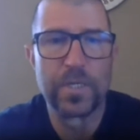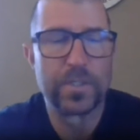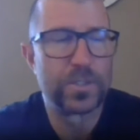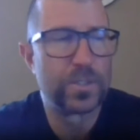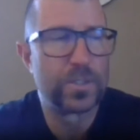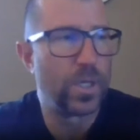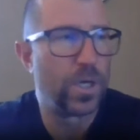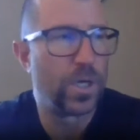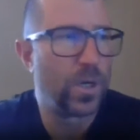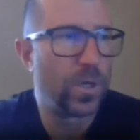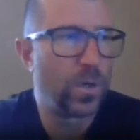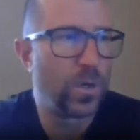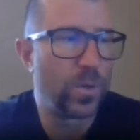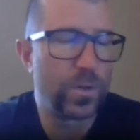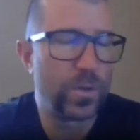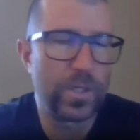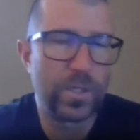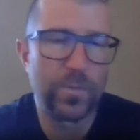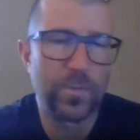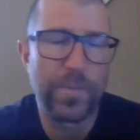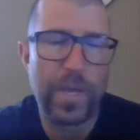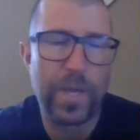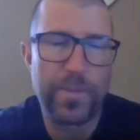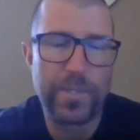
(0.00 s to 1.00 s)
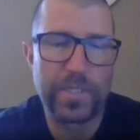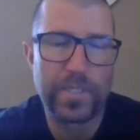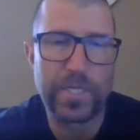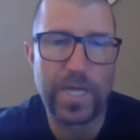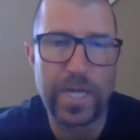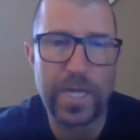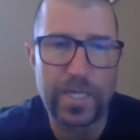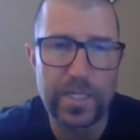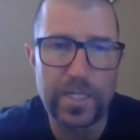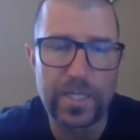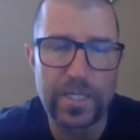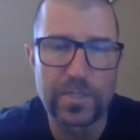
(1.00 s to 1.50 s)
So, maybe
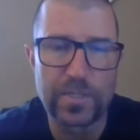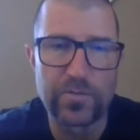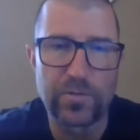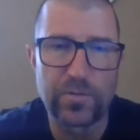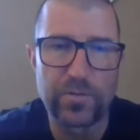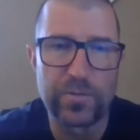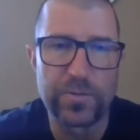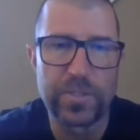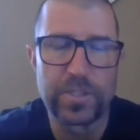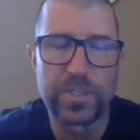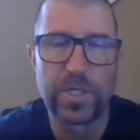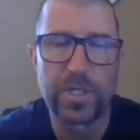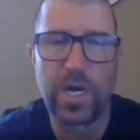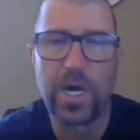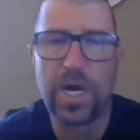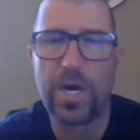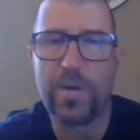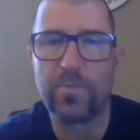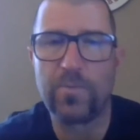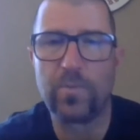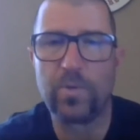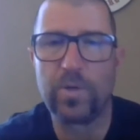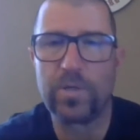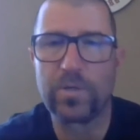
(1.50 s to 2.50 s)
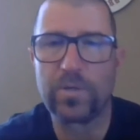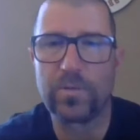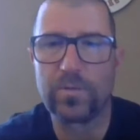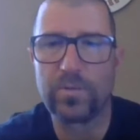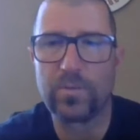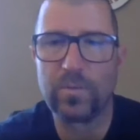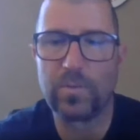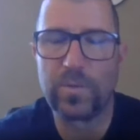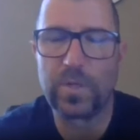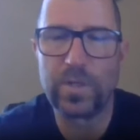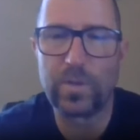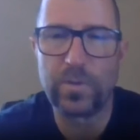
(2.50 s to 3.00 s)
taking this from the top,
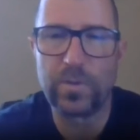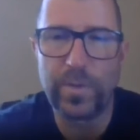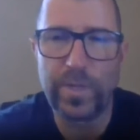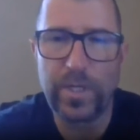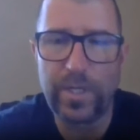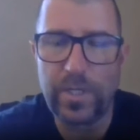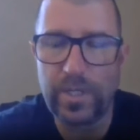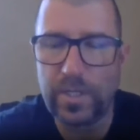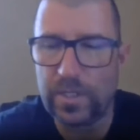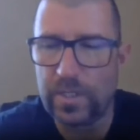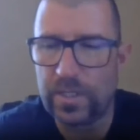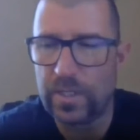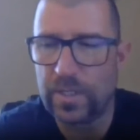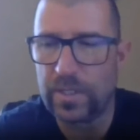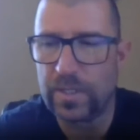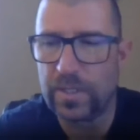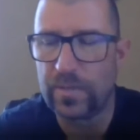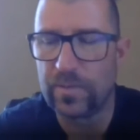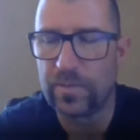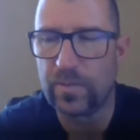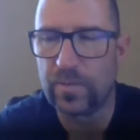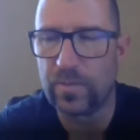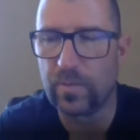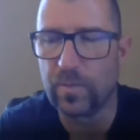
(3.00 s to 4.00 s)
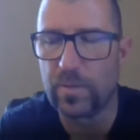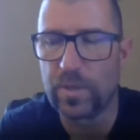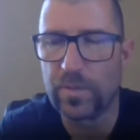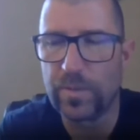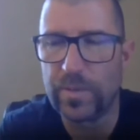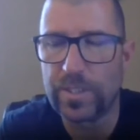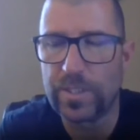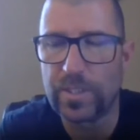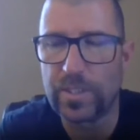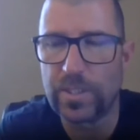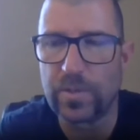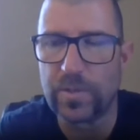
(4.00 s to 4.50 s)
what do we
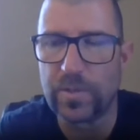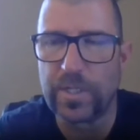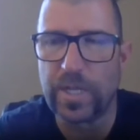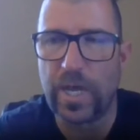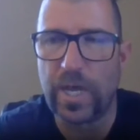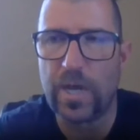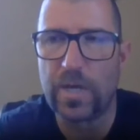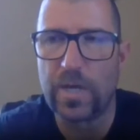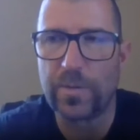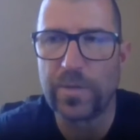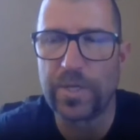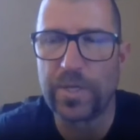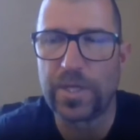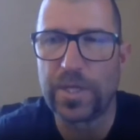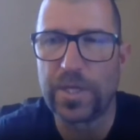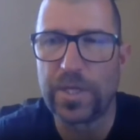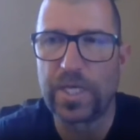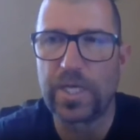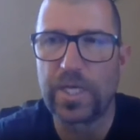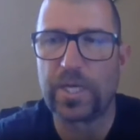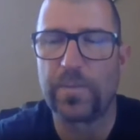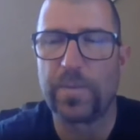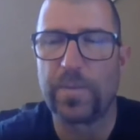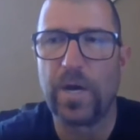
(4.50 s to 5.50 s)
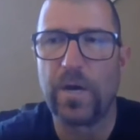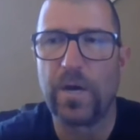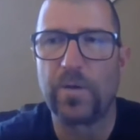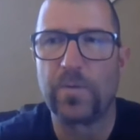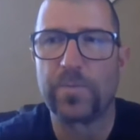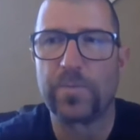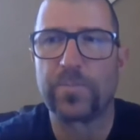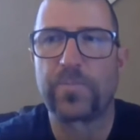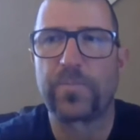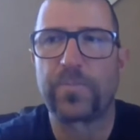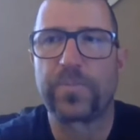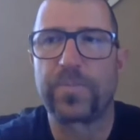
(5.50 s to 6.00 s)
do and how do we think
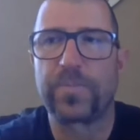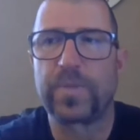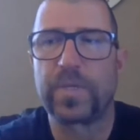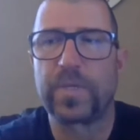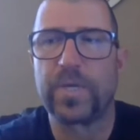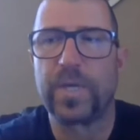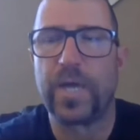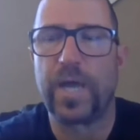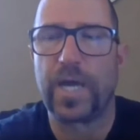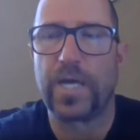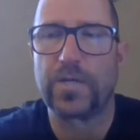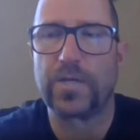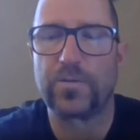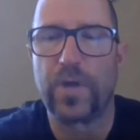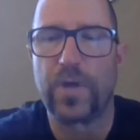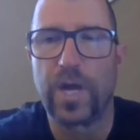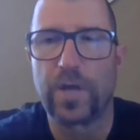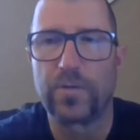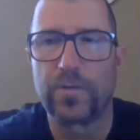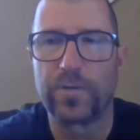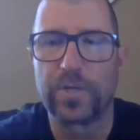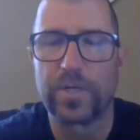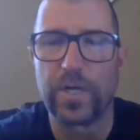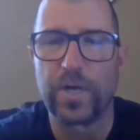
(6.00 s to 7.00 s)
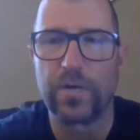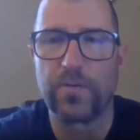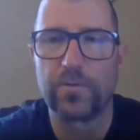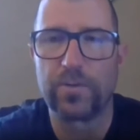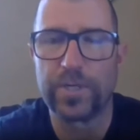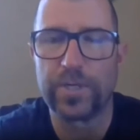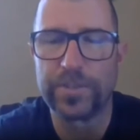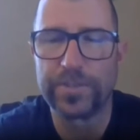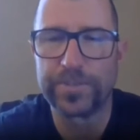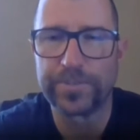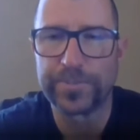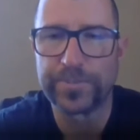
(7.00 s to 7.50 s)
about extract
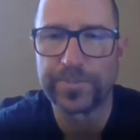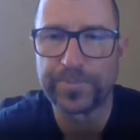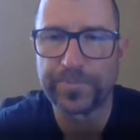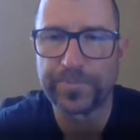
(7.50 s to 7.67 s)
recovery?